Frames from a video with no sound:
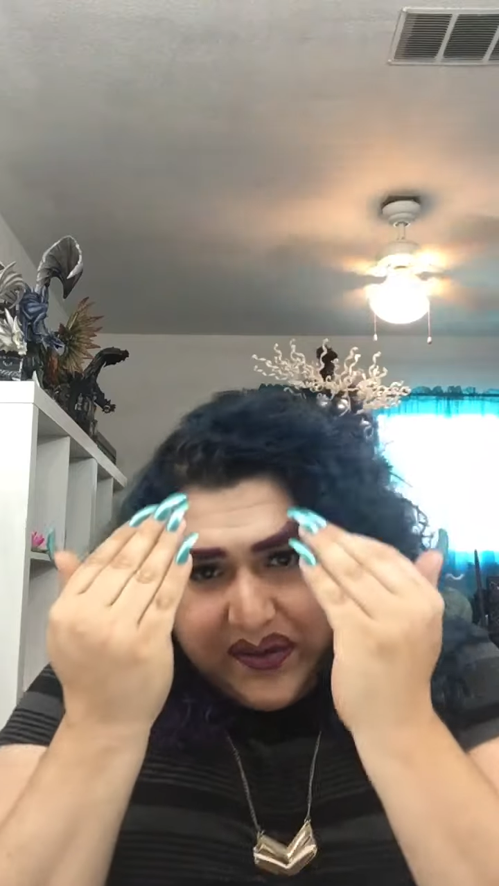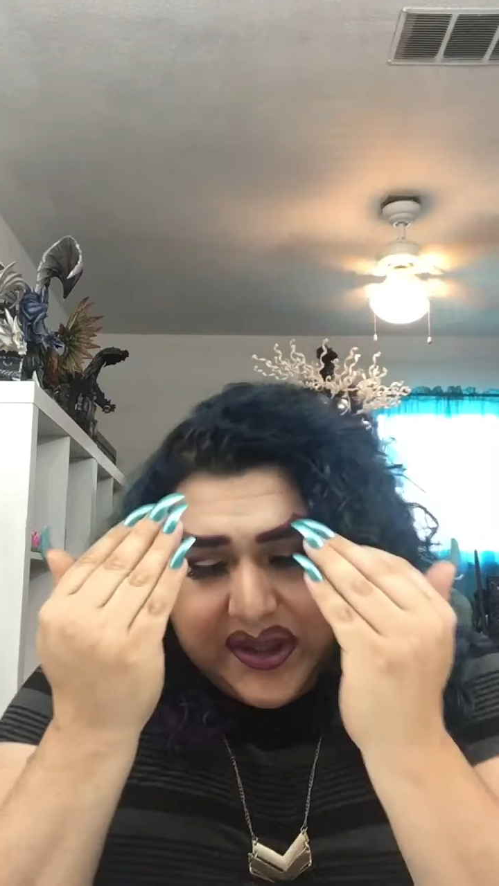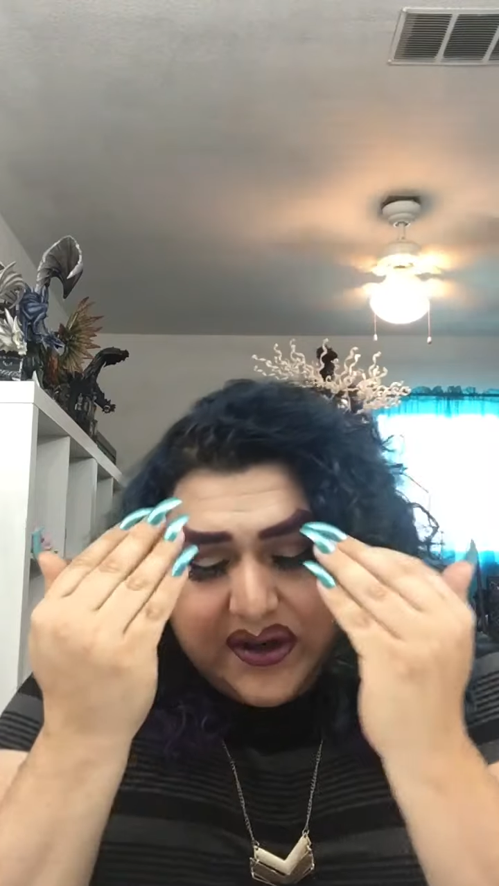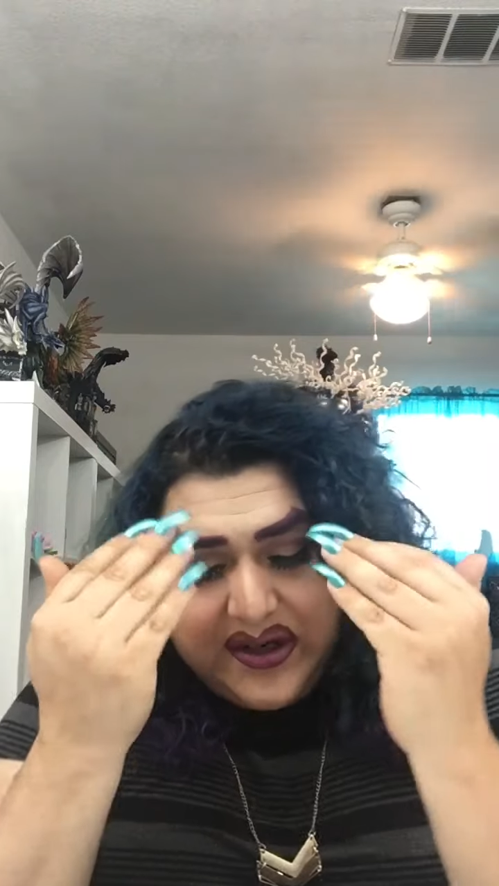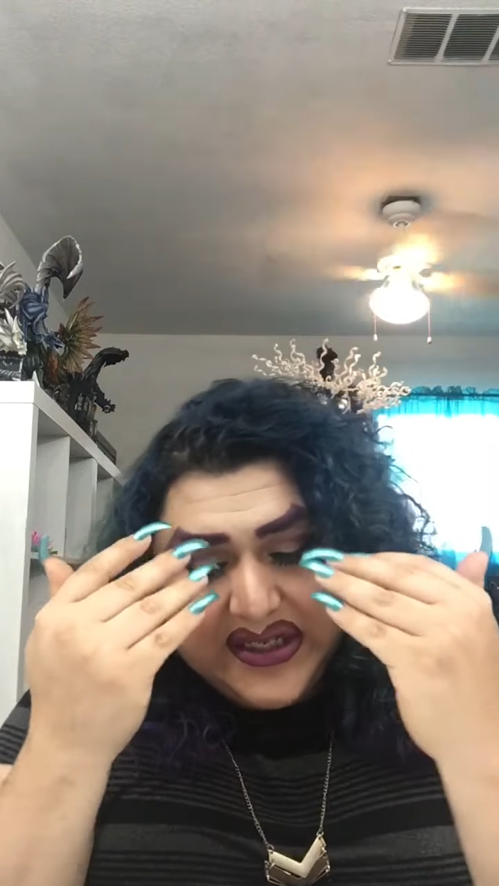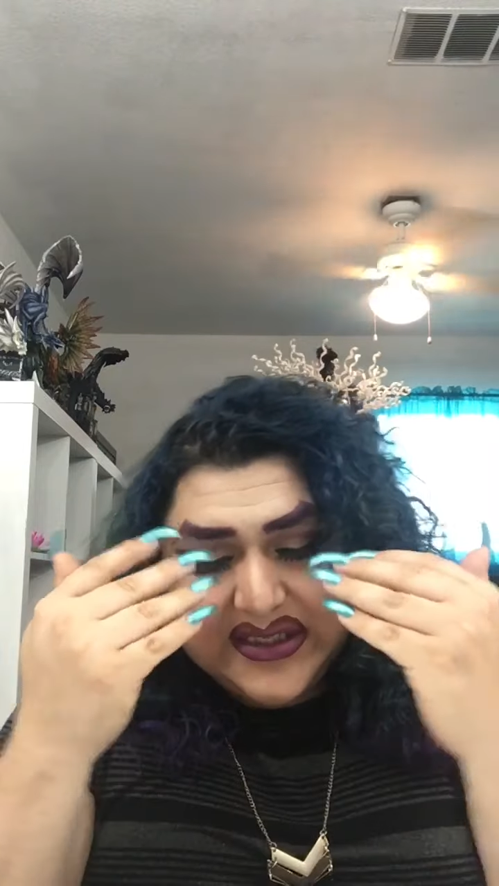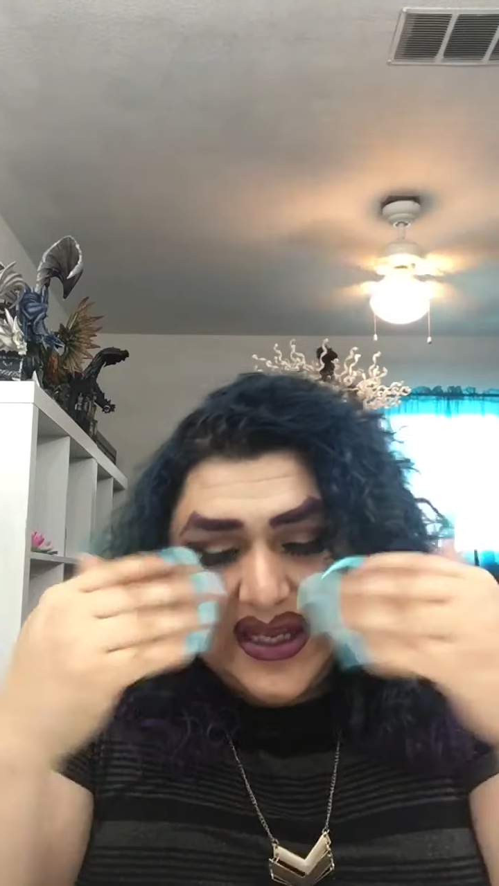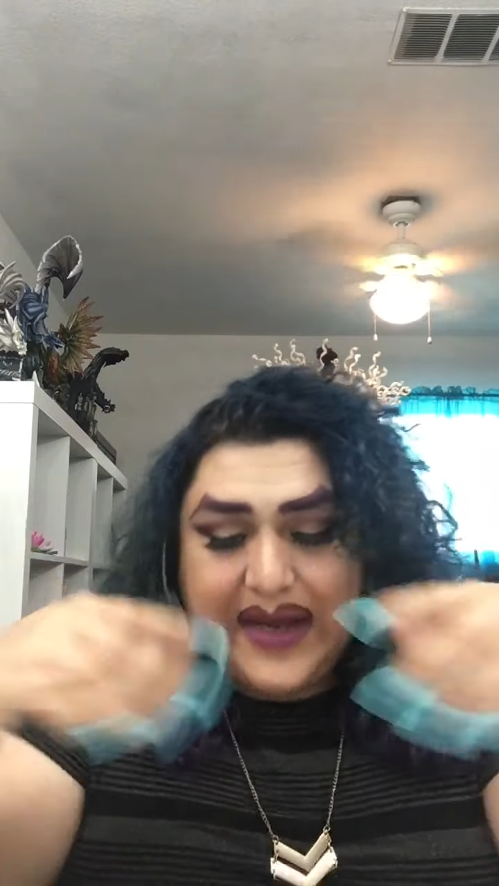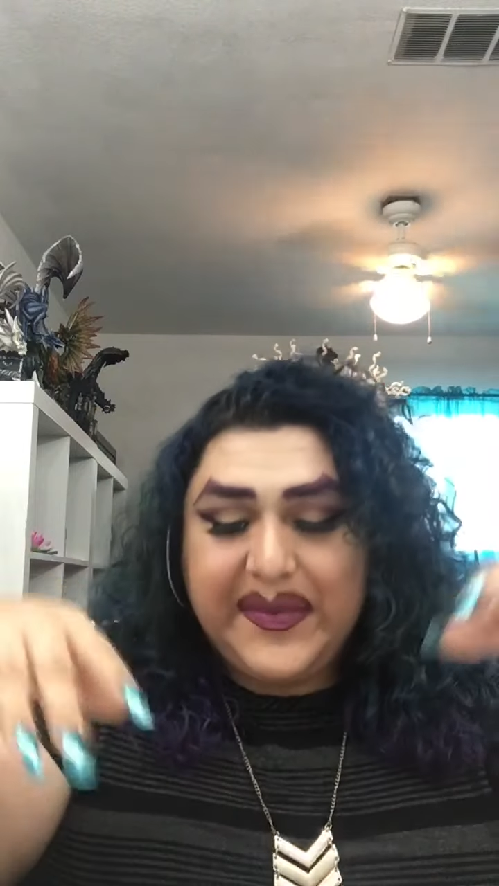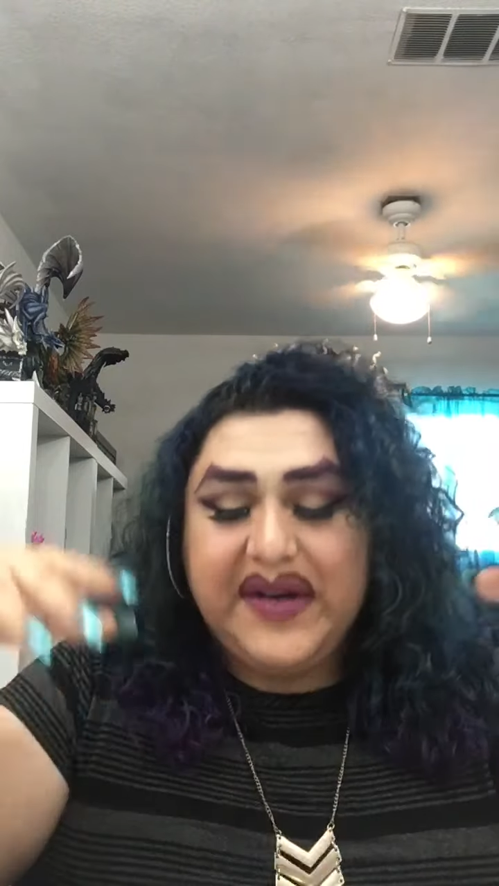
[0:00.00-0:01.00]
with their knees
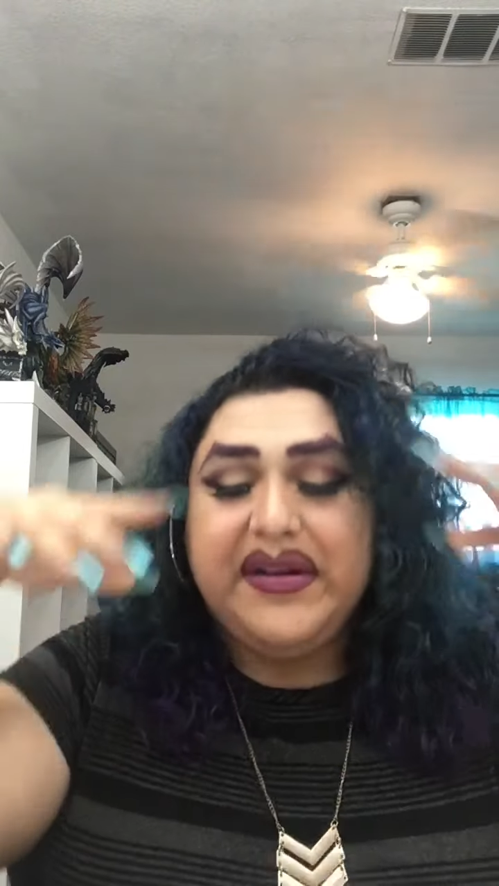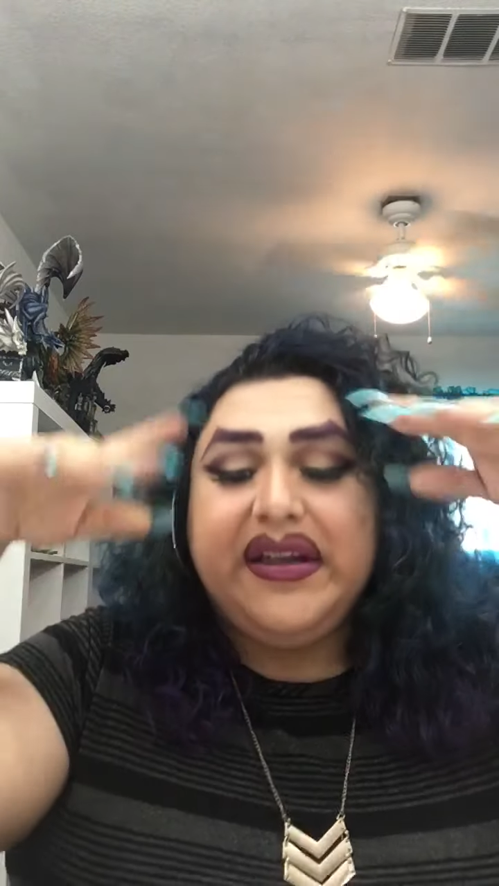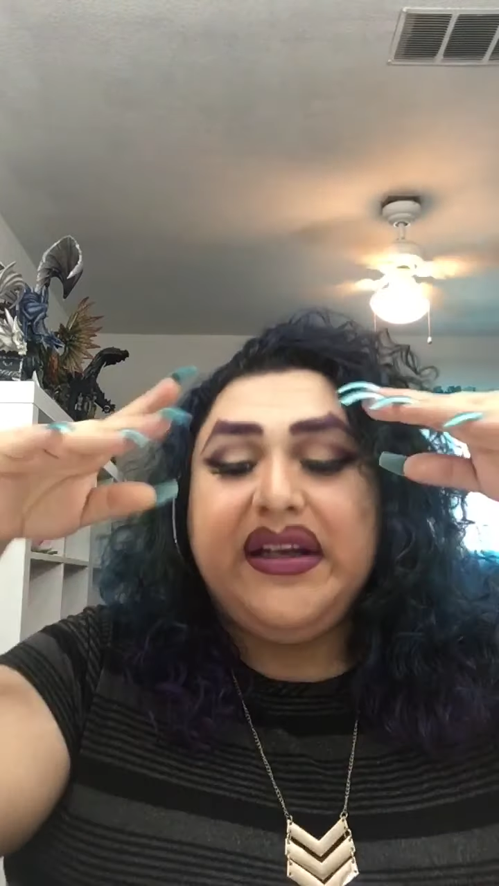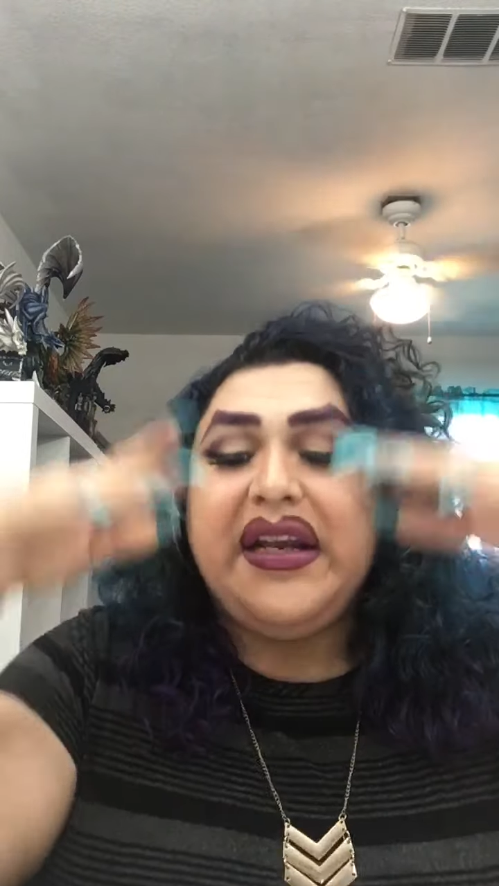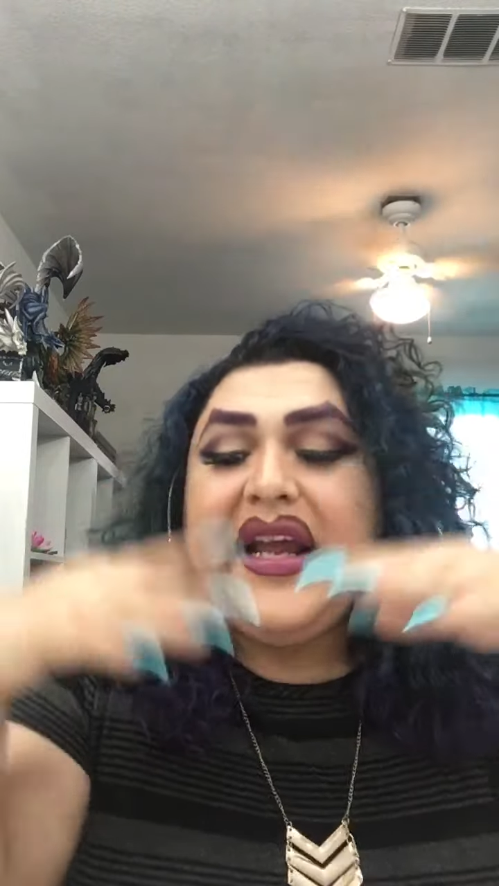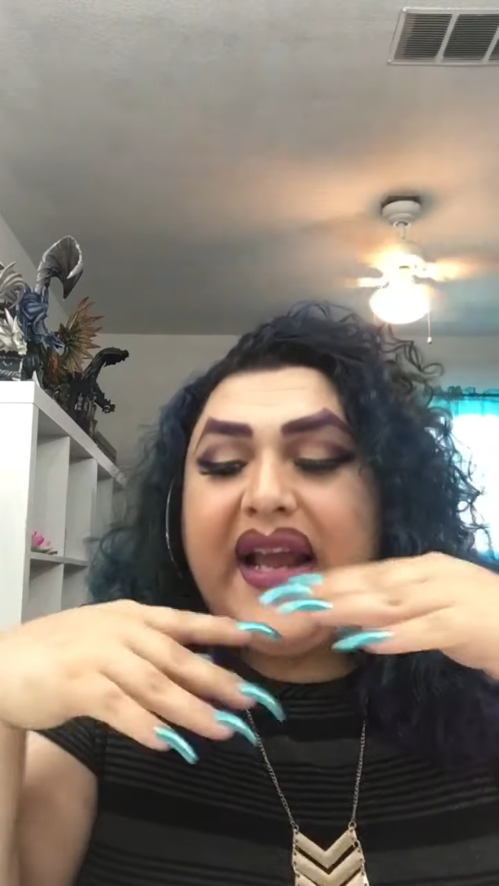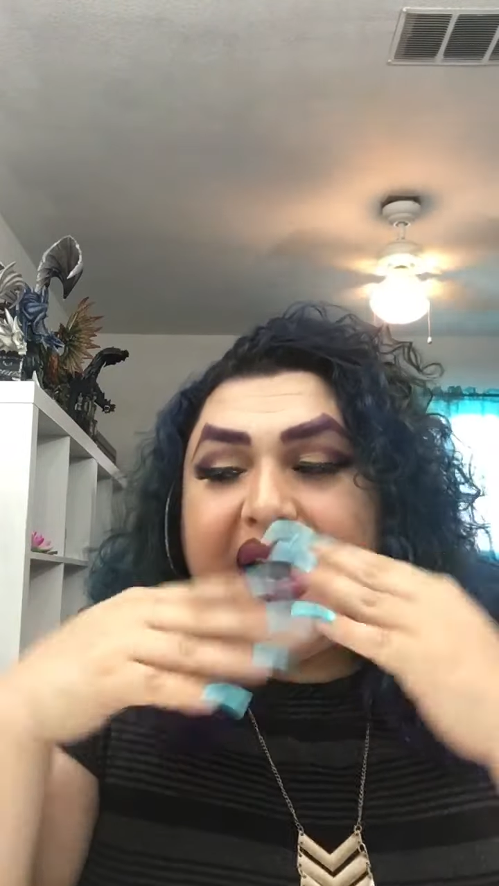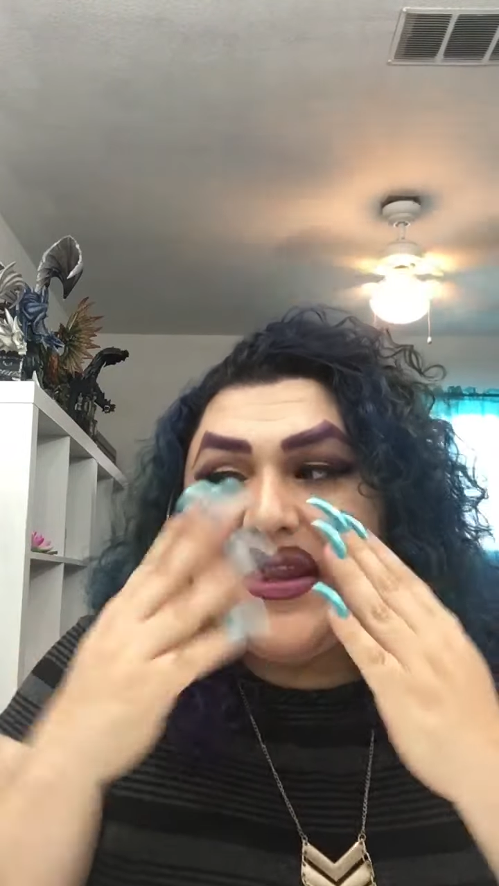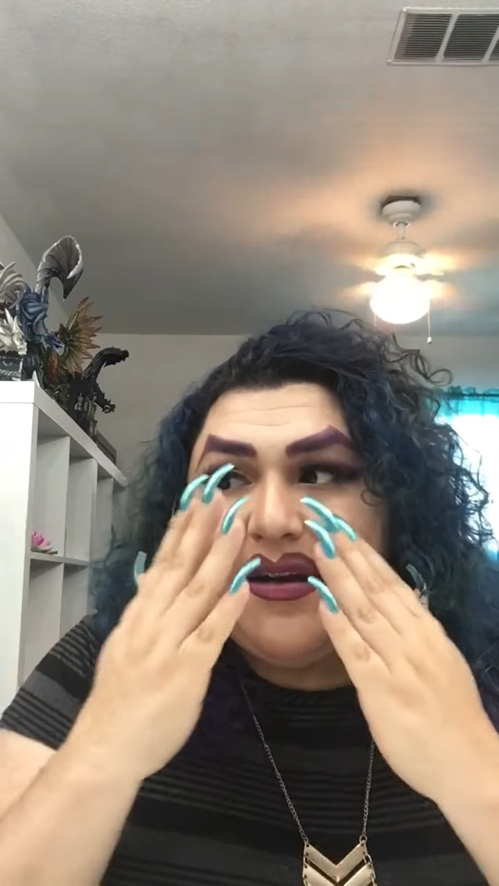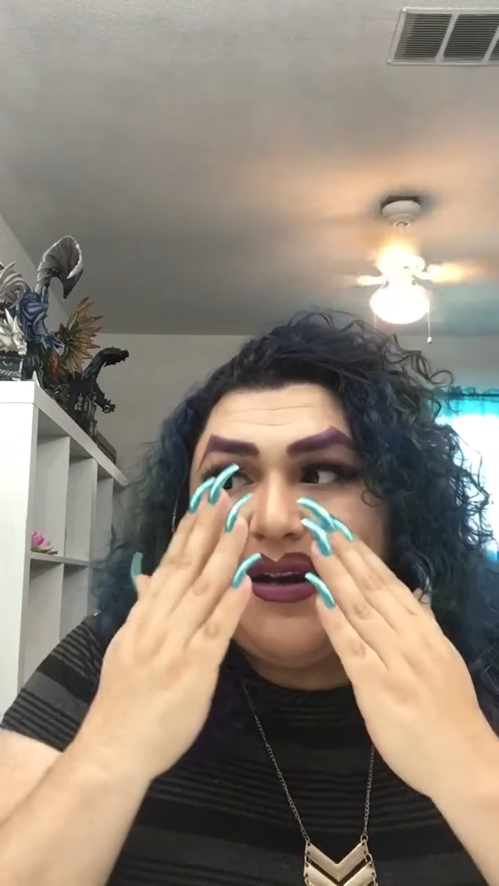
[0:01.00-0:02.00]
up and everything,
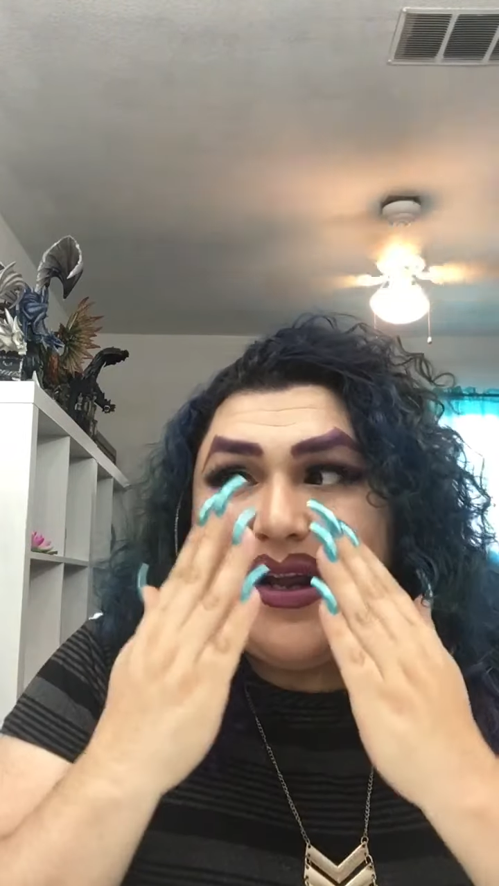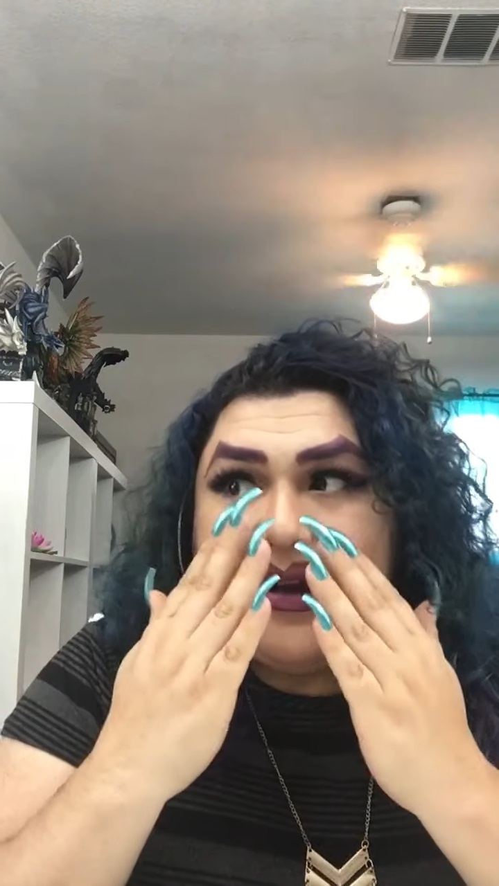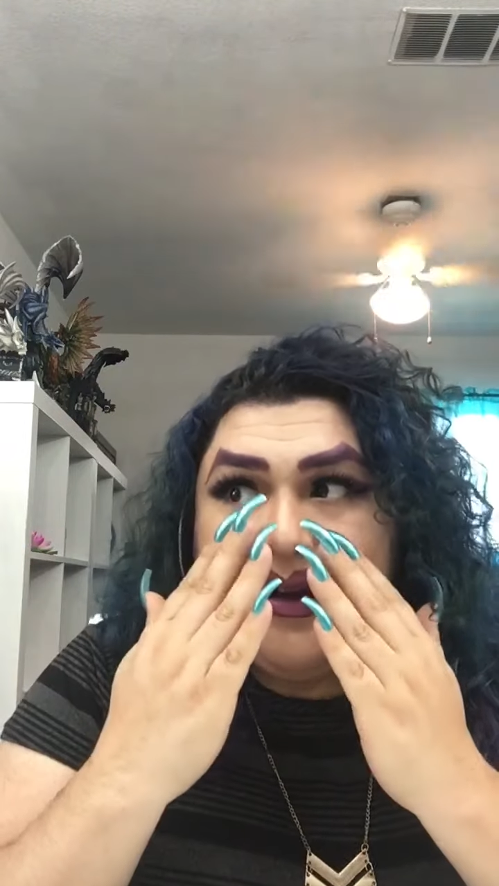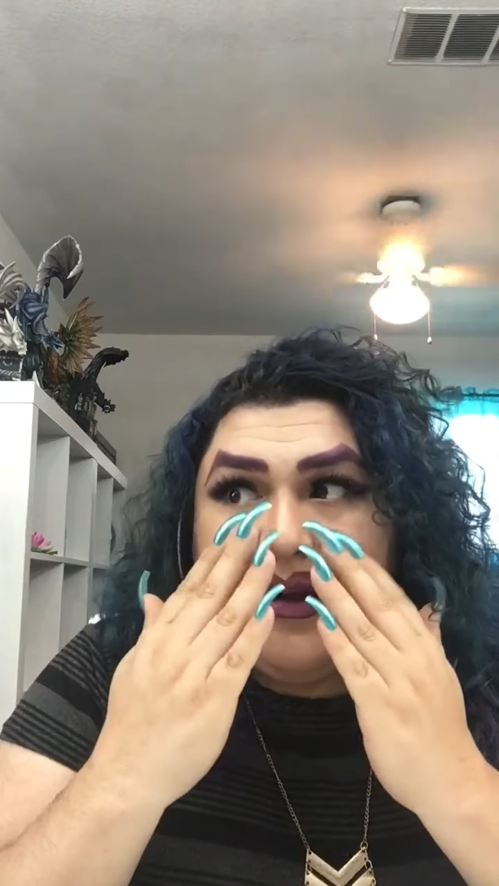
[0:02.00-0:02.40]
and they're like.